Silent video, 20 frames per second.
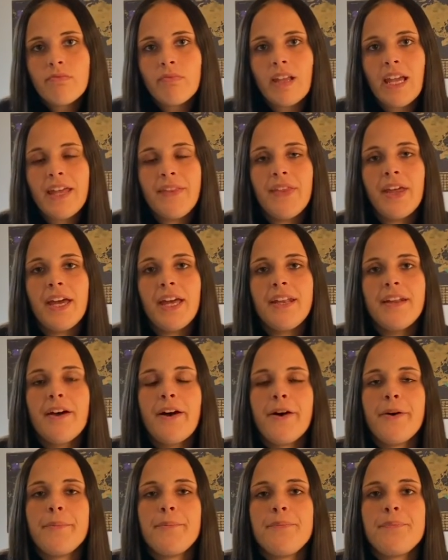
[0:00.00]
And then,
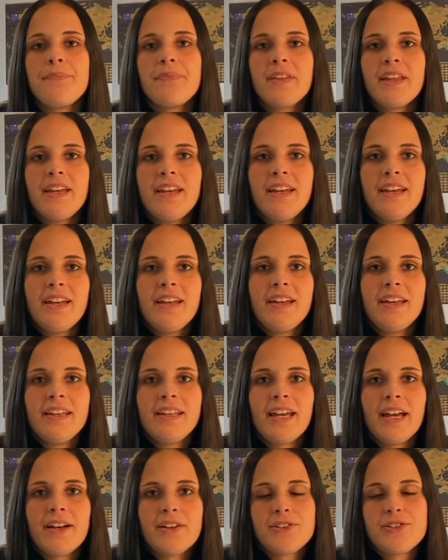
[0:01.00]

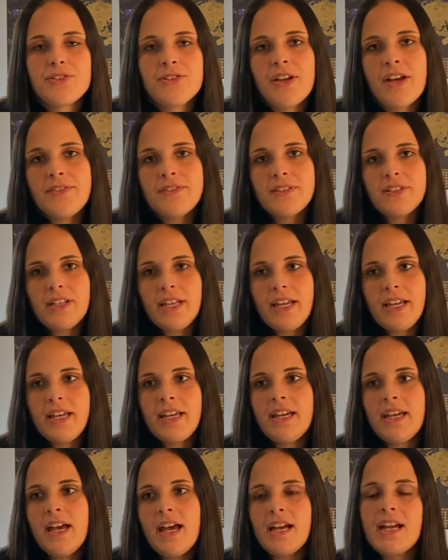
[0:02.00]
yeah, so you have to like
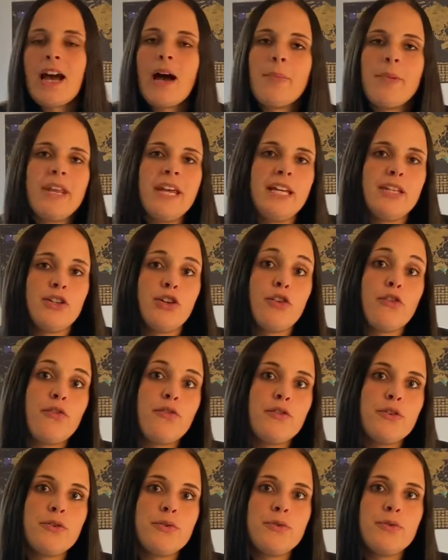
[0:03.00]
accommodate your
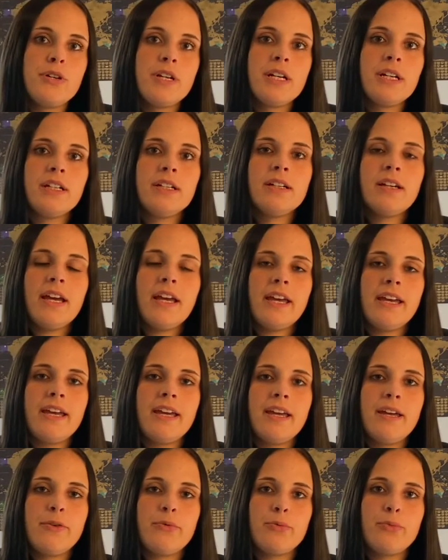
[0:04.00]
food
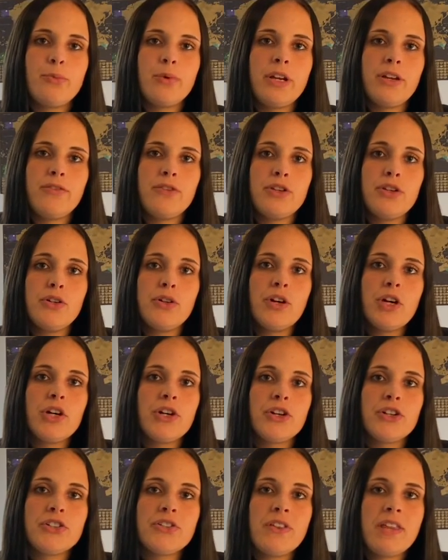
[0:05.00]
and whatever you
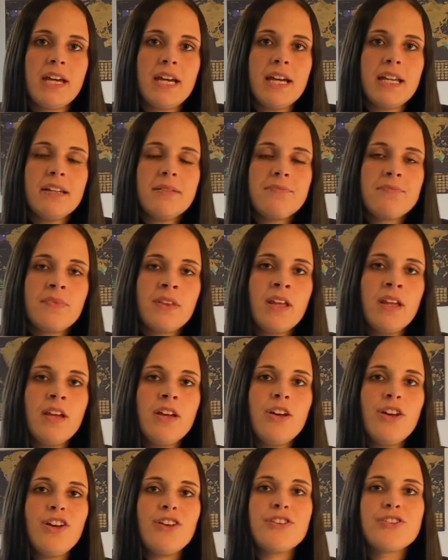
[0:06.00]
cook to that.
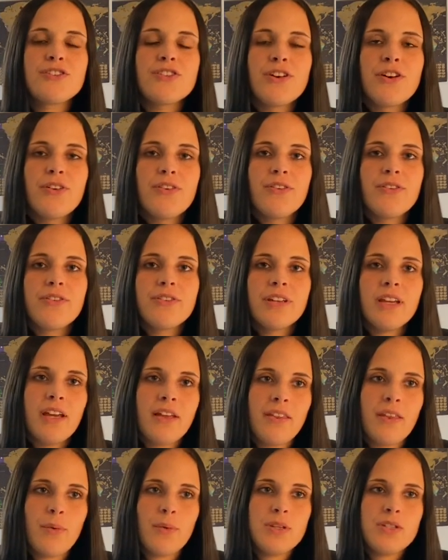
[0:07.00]
So yeah,
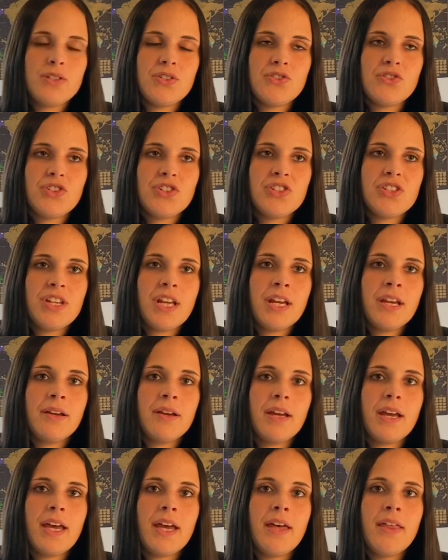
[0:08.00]
that was interesting.
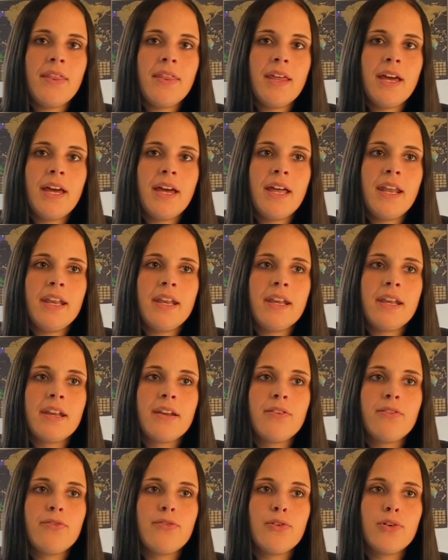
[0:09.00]
And then
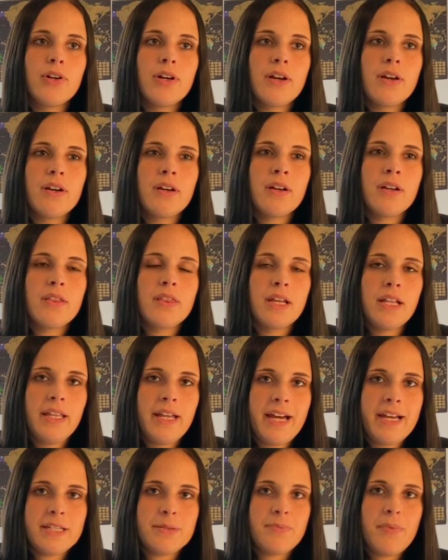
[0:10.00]
for the
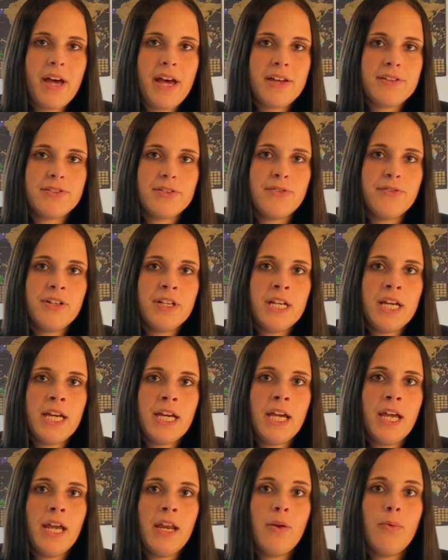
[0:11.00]
last Passover
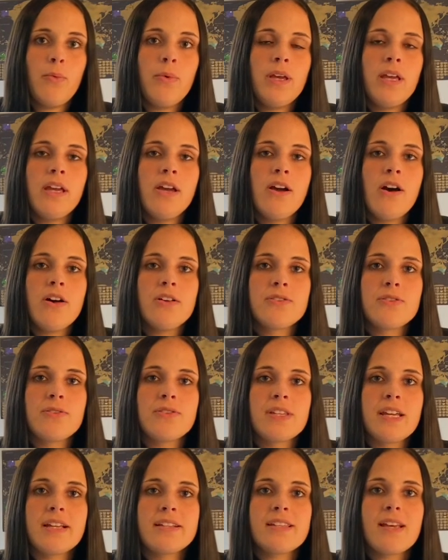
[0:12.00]
night, we also
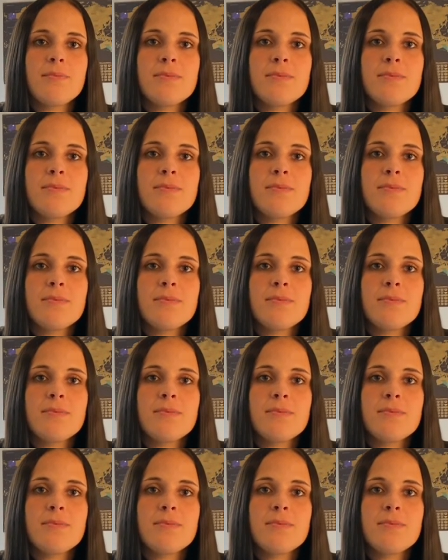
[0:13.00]
sang some